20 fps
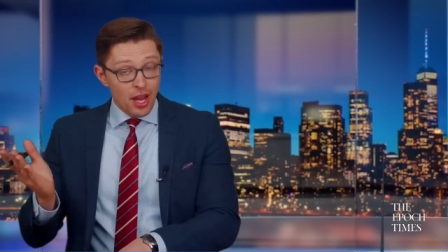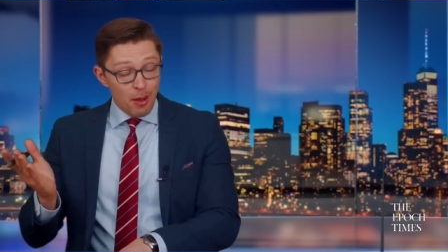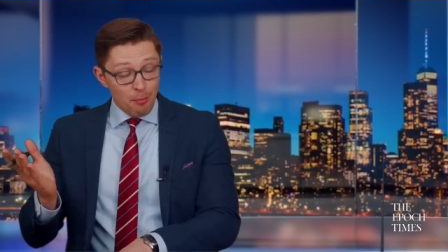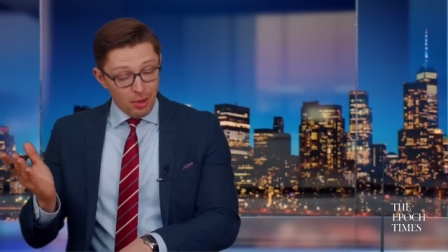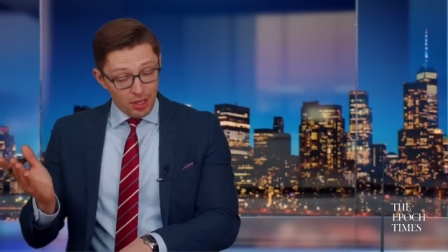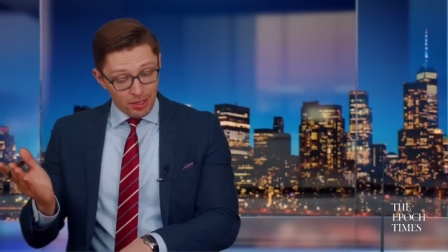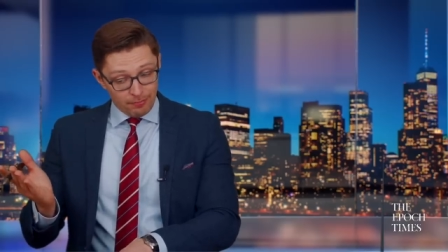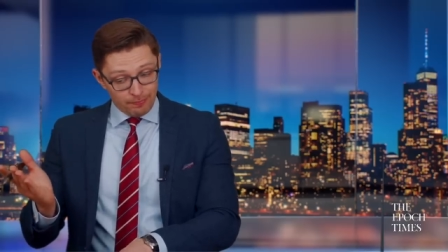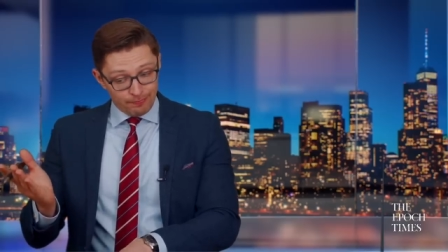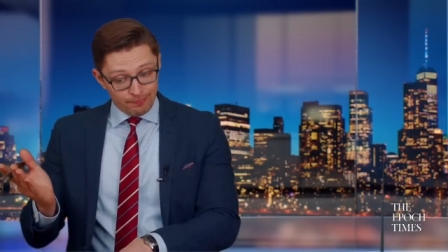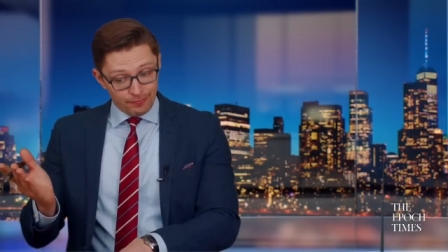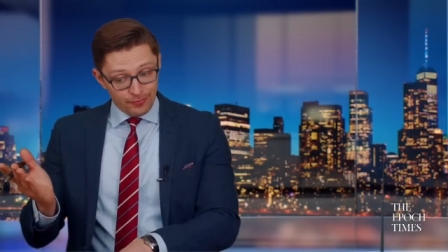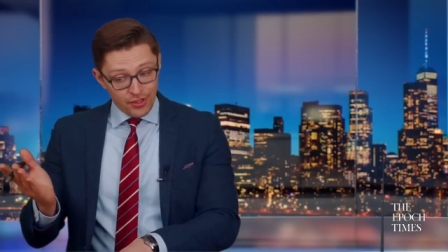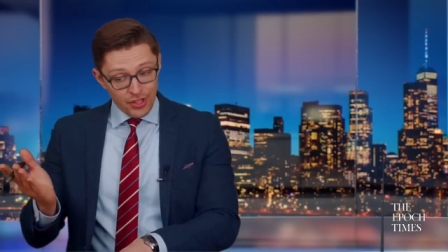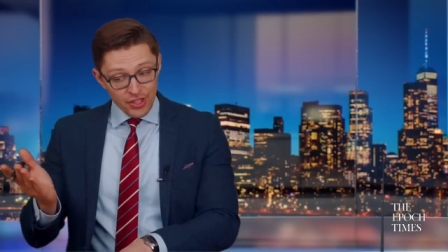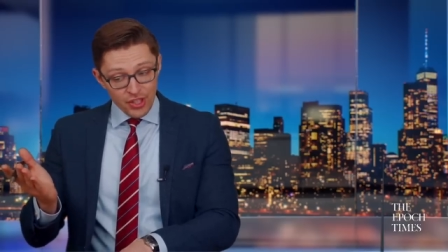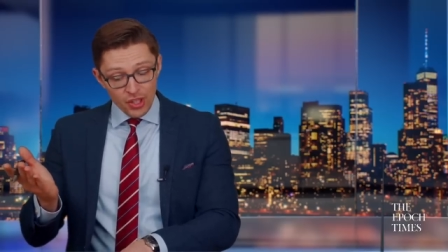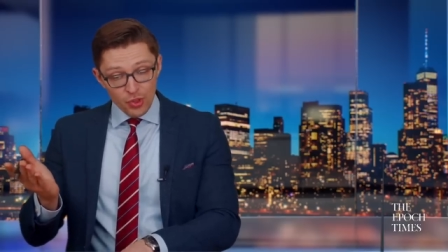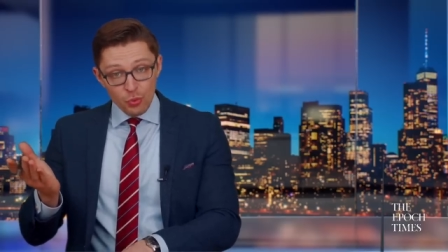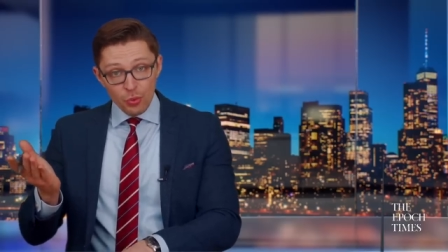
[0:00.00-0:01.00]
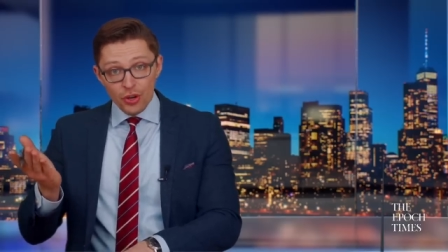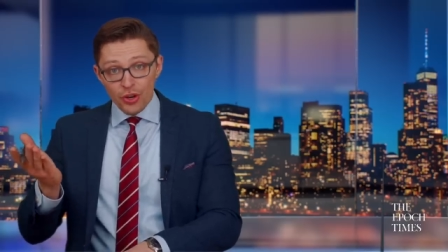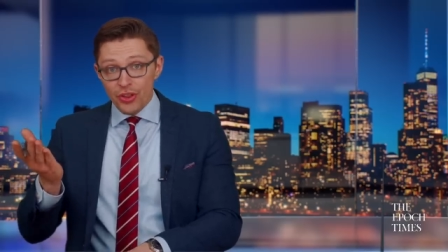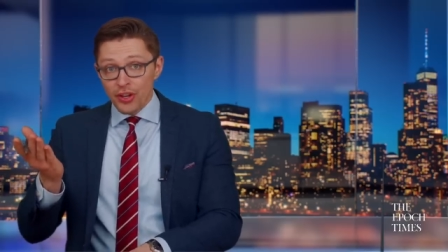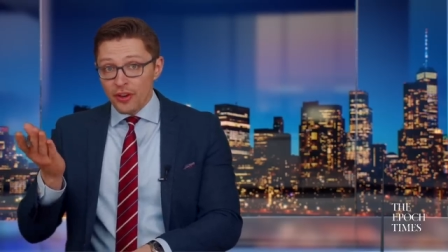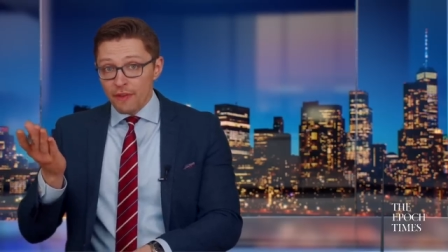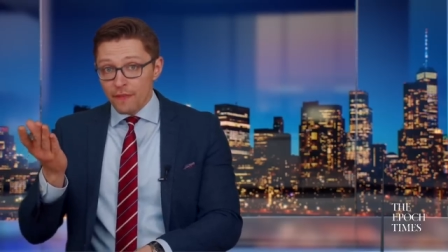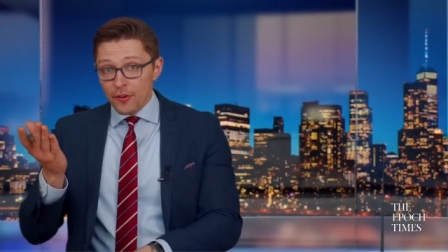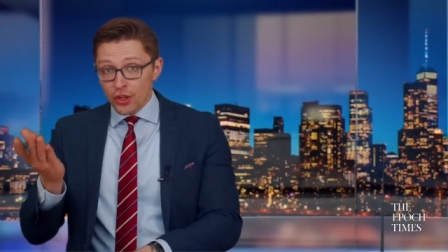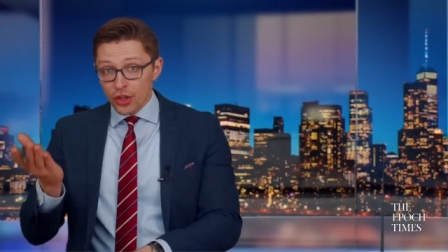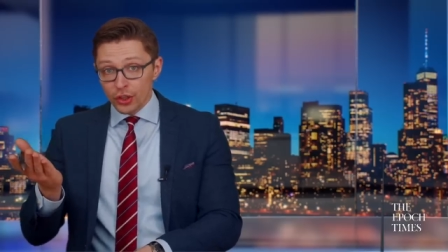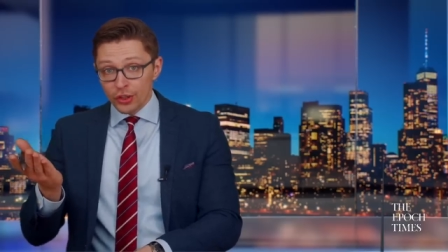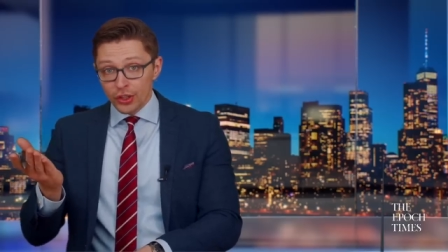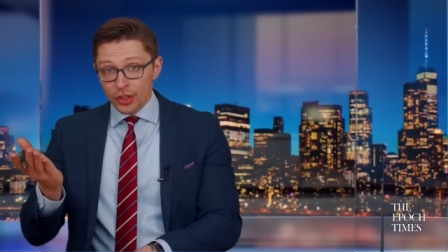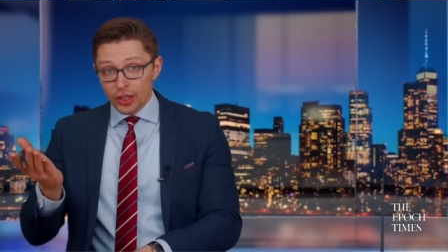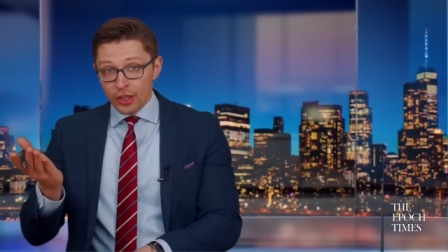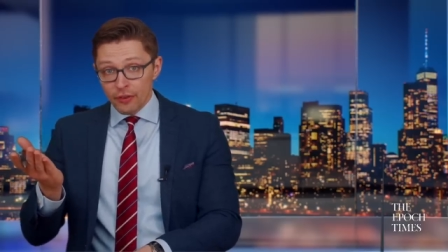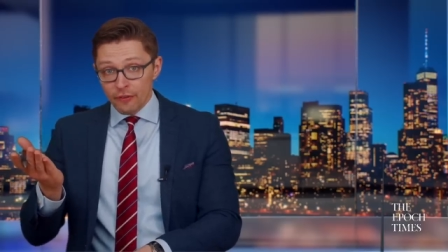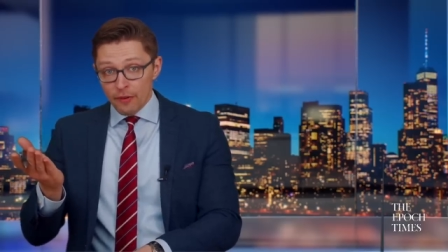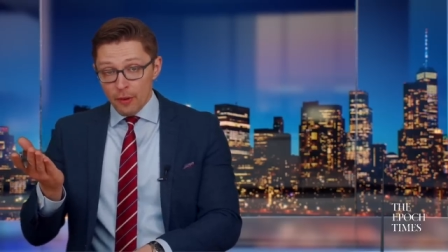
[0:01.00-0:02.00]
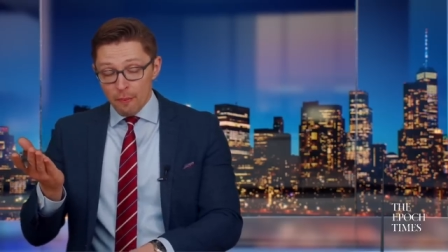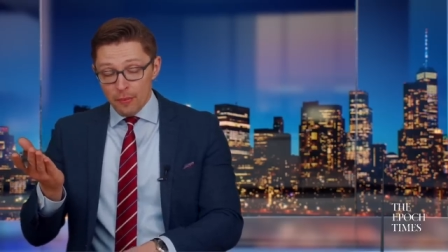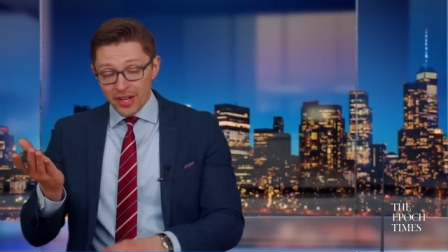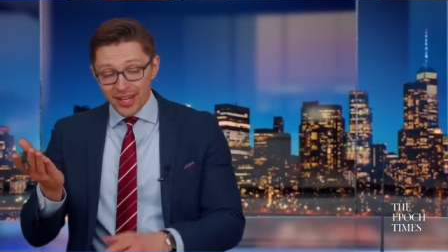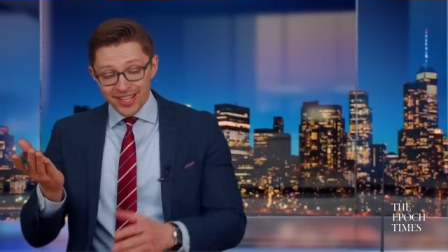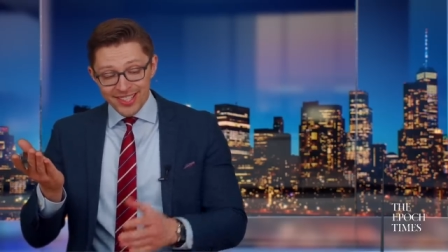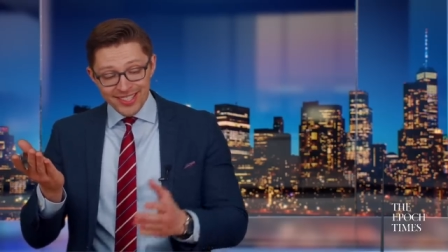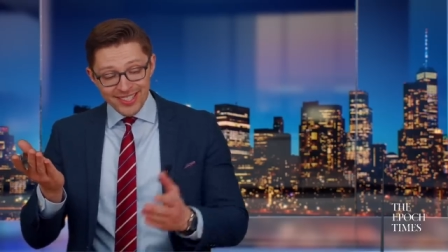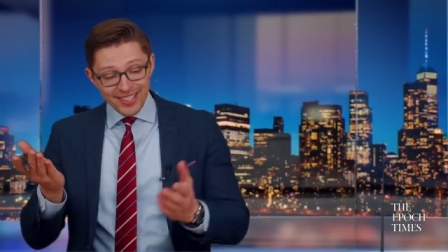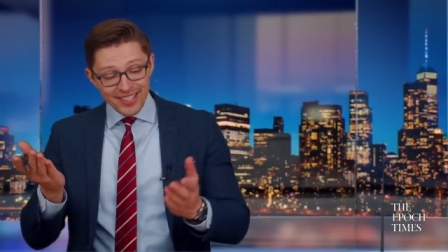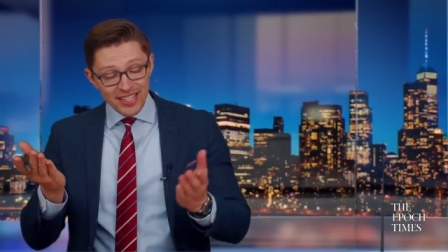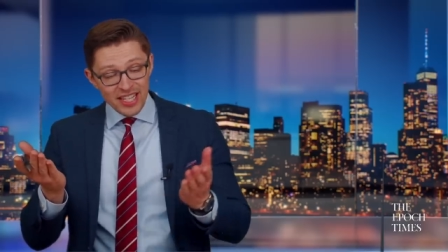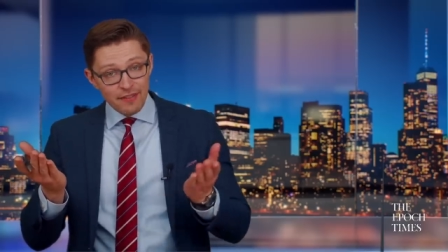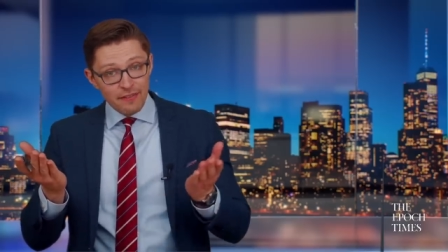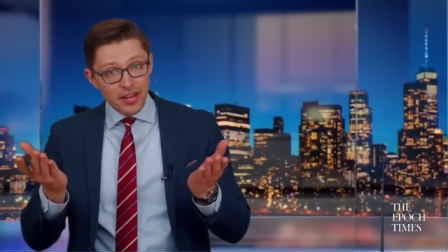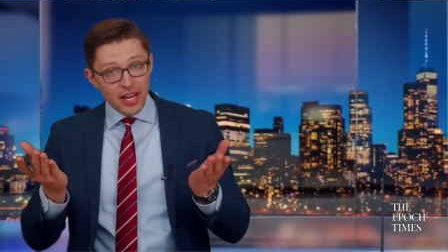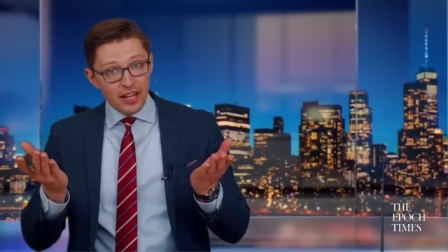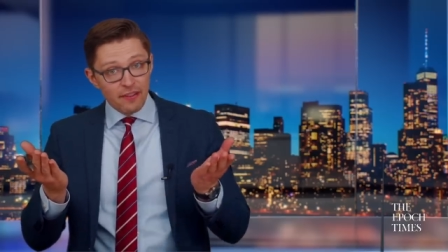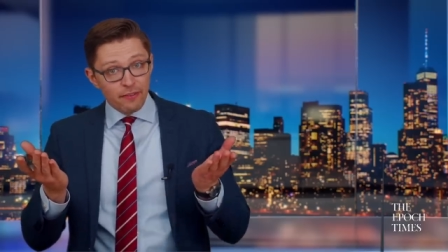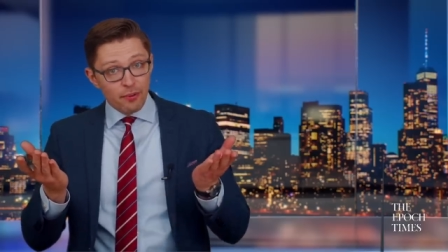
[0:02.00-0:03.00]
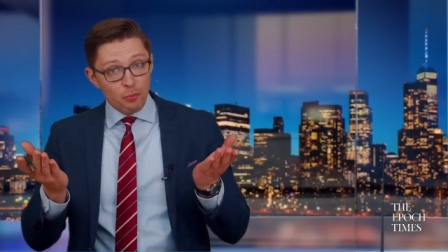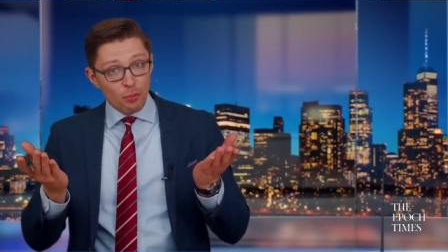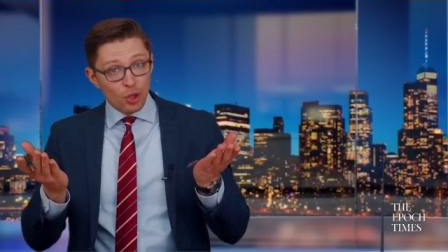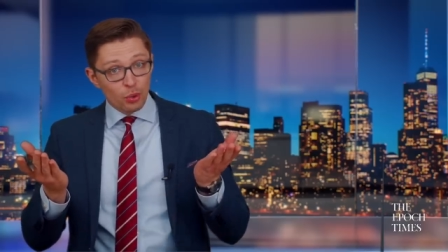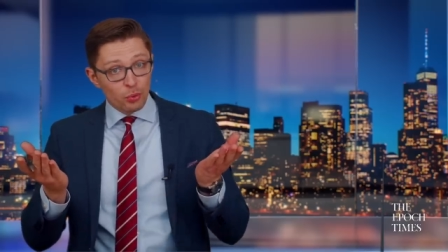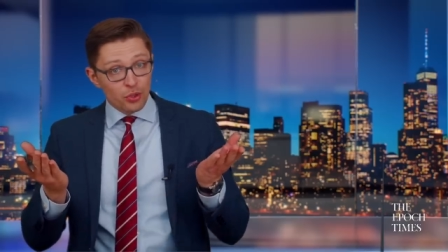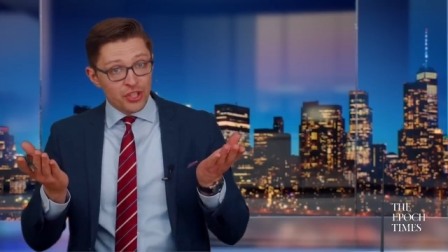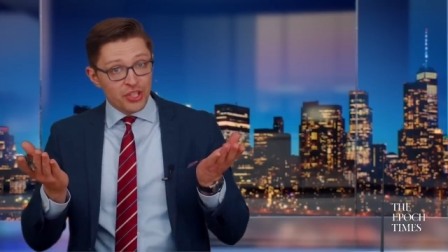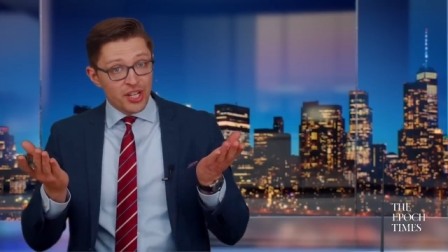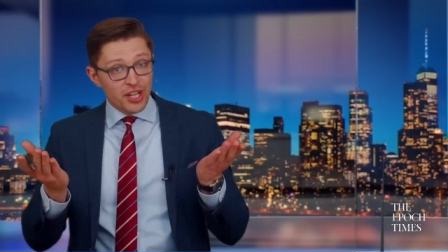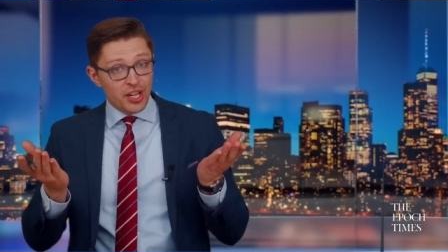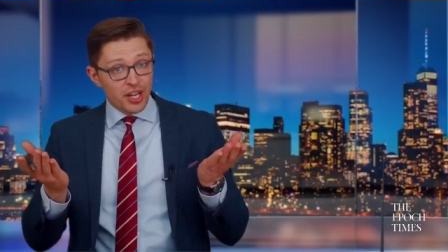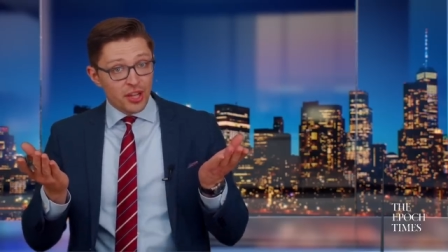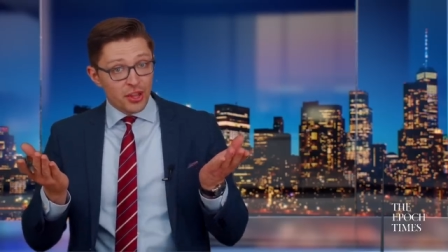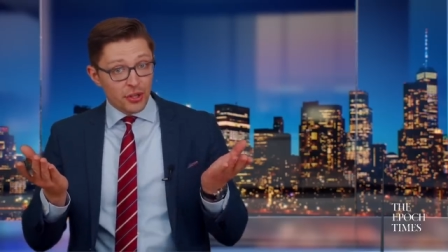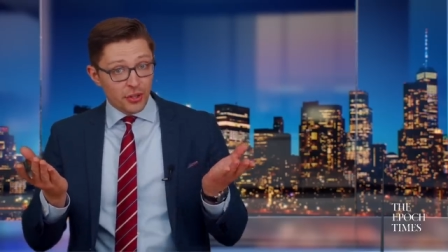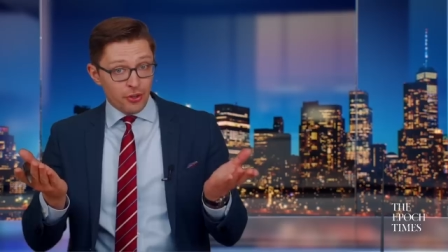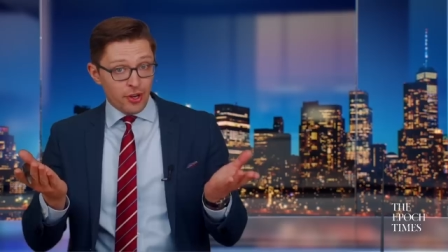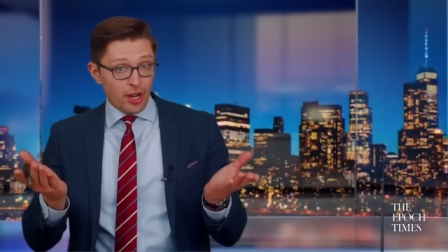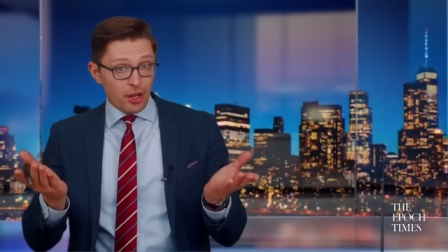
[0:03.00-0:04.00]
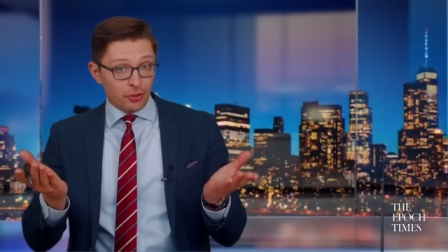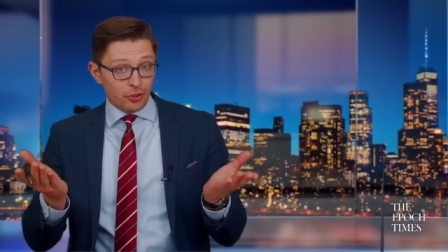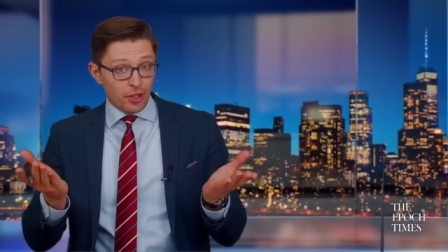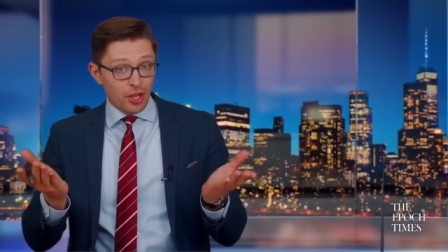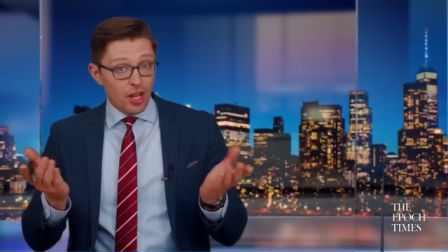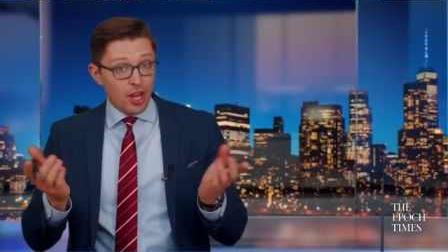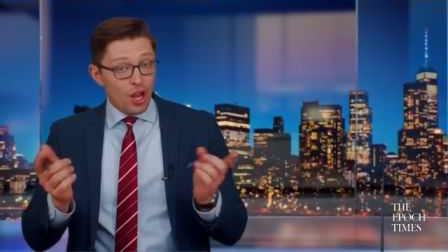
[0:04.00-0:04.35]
But this is where the official narrative begins to deviate from what we're seeing on the ground,